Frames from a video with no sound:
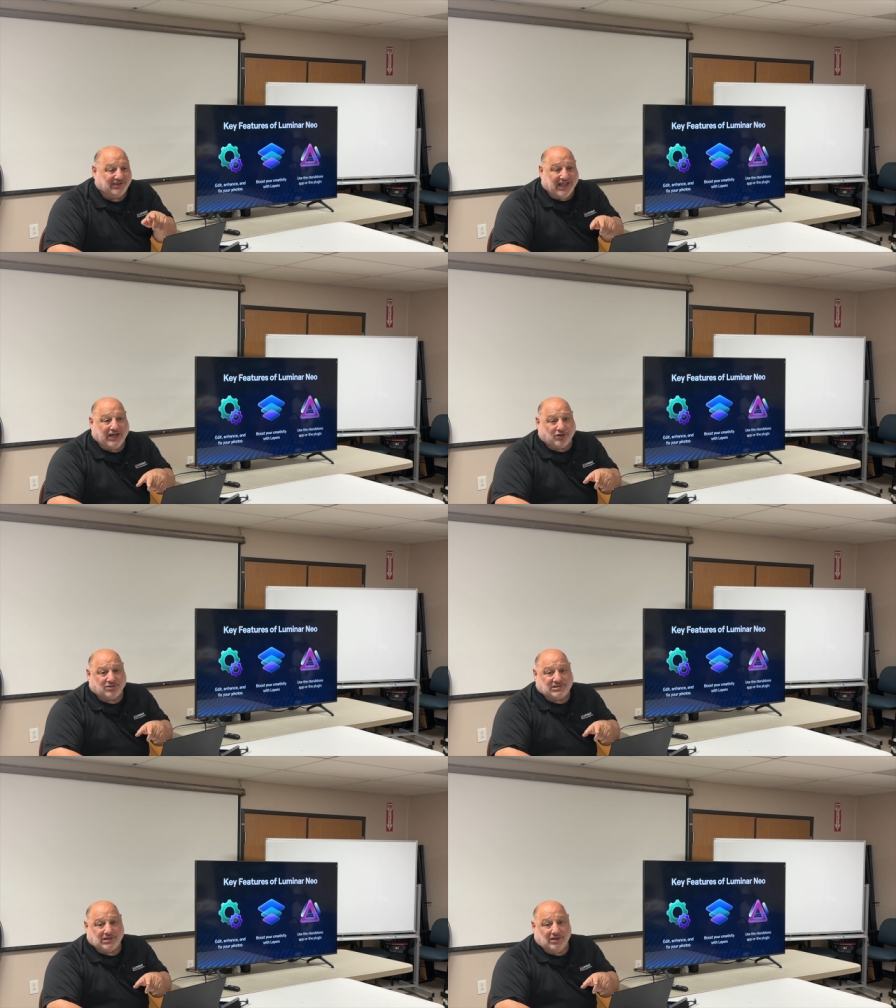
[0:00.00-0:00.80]

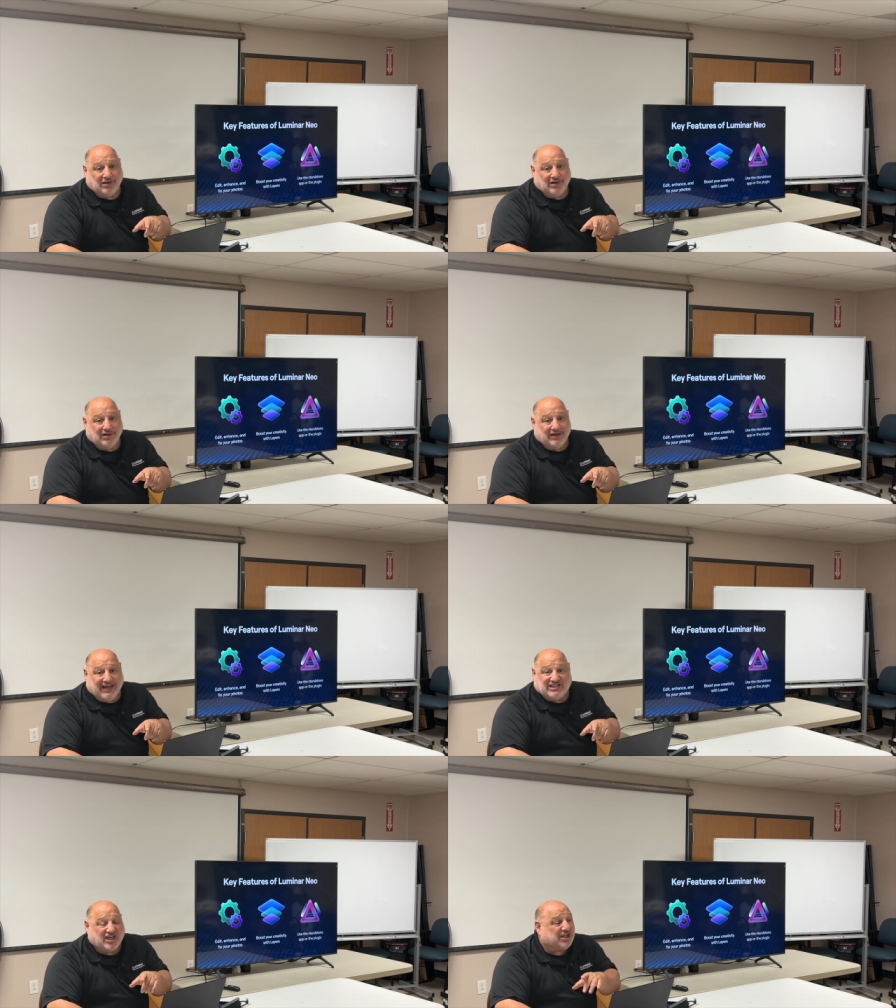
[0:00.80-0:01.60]
layers
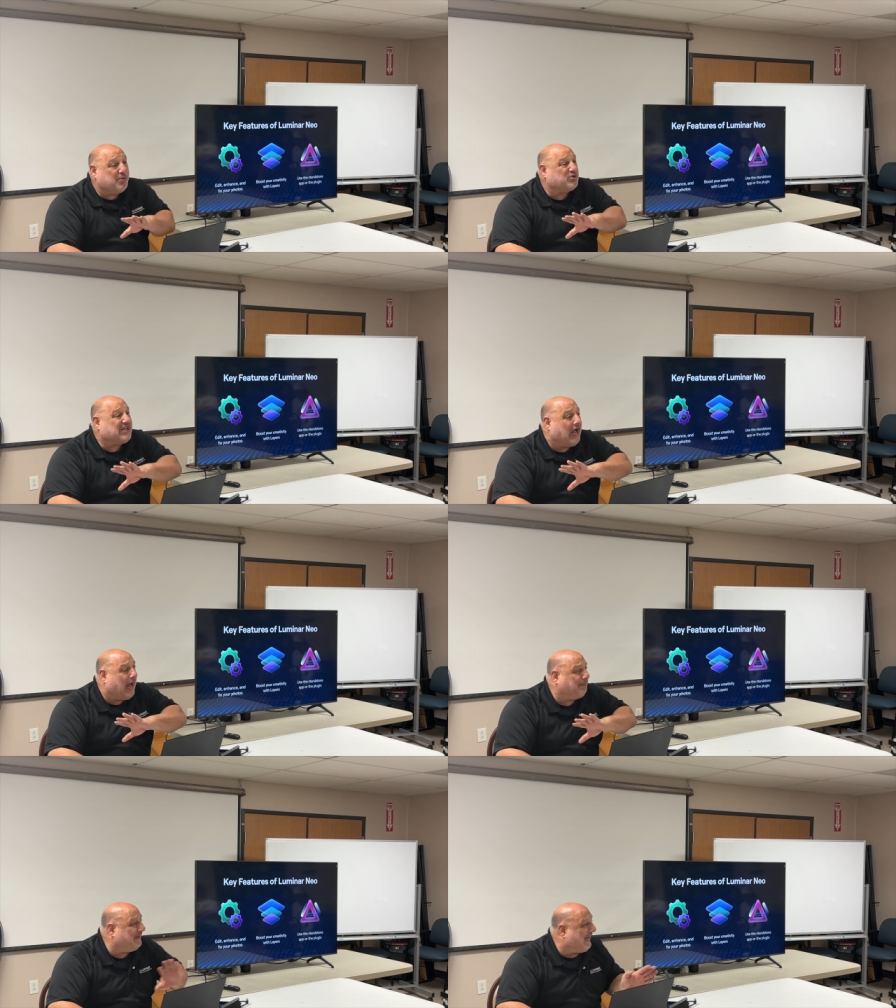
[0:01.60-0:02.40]
is like the most
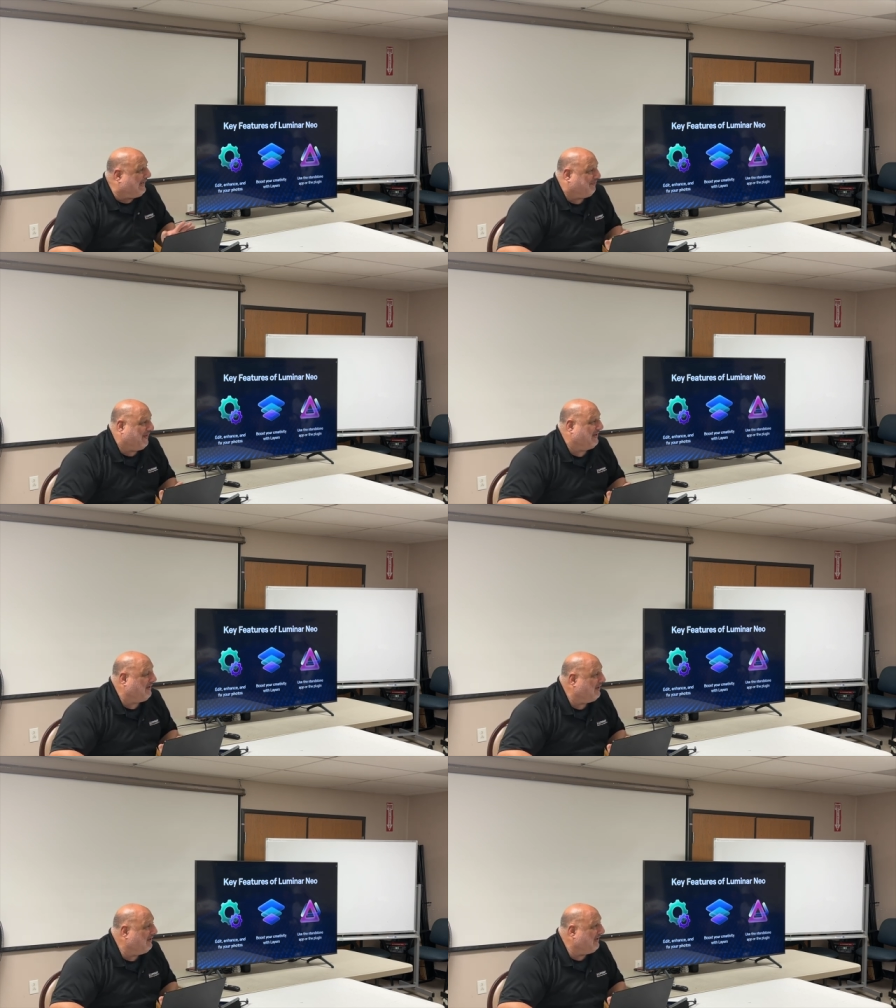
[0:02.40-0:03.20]
complicated
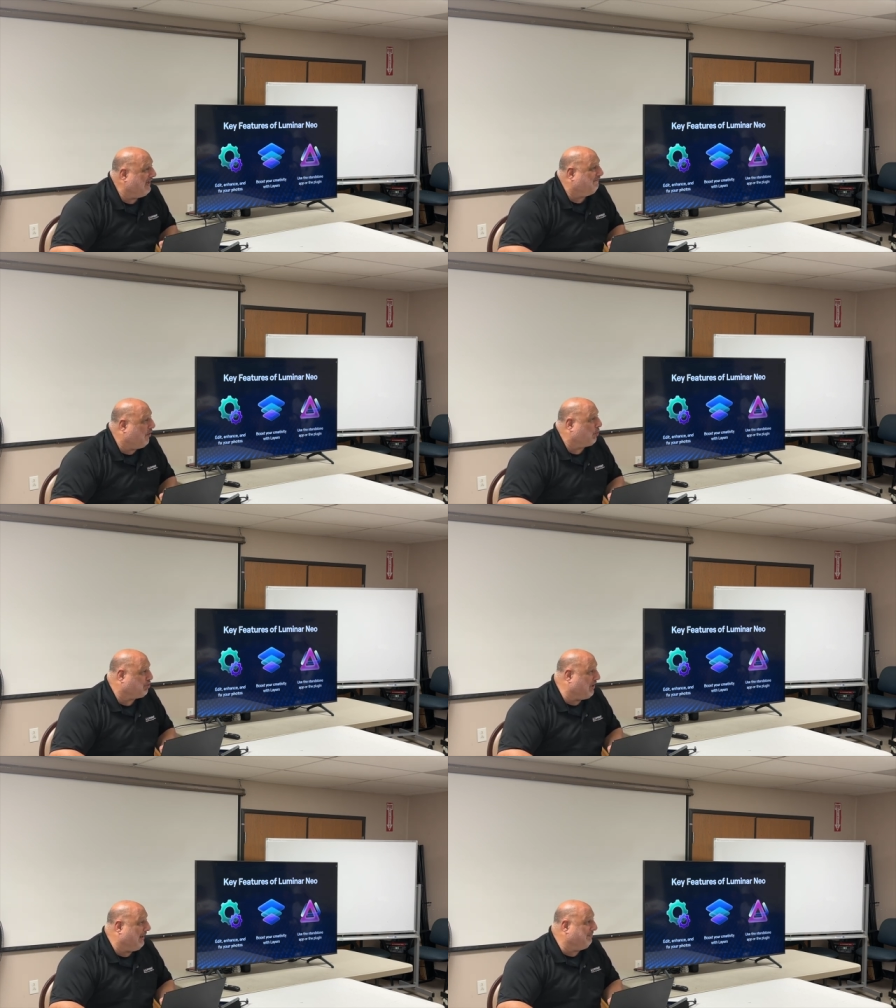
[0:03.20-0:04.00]
thing in
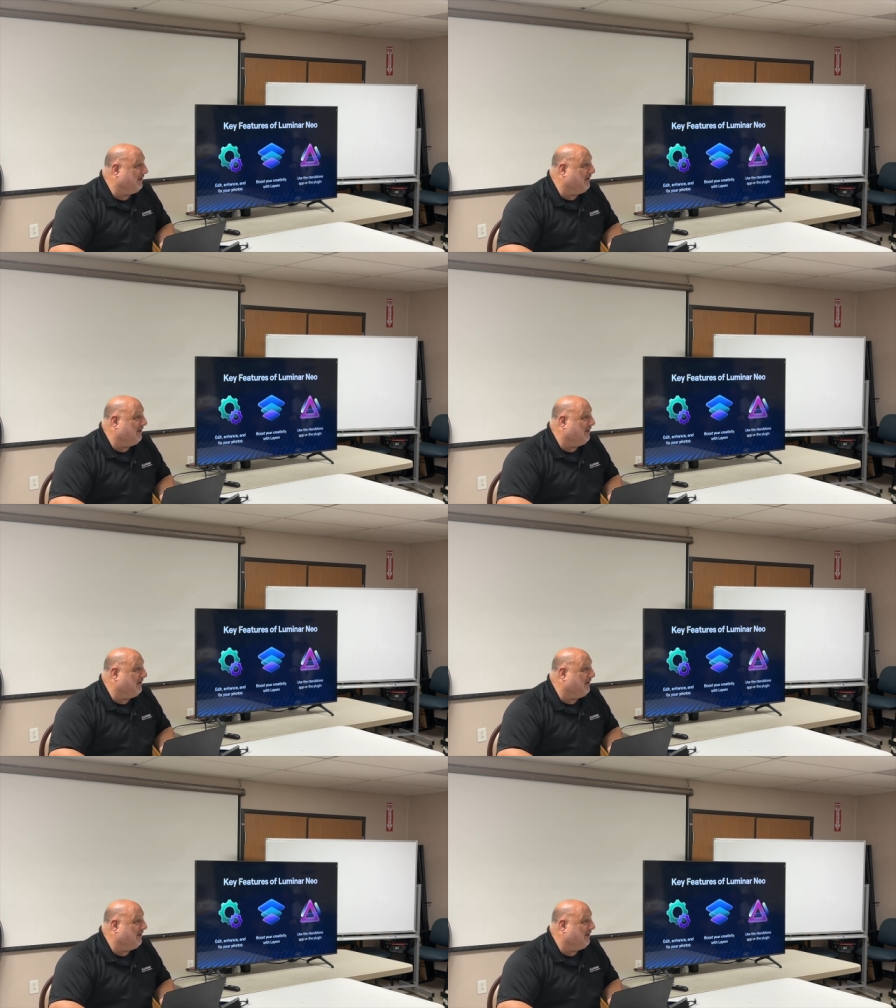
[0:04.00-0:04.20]
Photoshop.